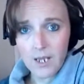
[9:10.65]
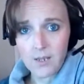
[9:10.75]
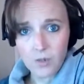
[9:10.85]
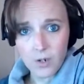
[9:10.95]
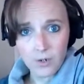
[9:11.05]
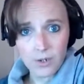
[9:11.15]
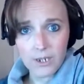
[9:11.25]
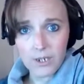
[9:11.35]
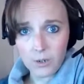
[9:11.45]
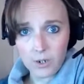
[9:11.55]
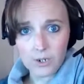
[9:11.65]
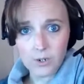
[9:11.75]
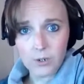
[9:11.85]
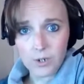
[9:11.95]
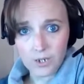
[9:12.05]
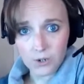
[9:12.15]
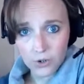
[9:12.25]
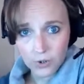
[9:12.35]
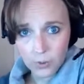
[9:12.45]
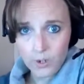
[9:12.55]
is only going to
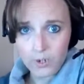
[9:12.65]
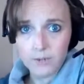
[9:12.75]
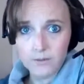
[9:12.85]
ensure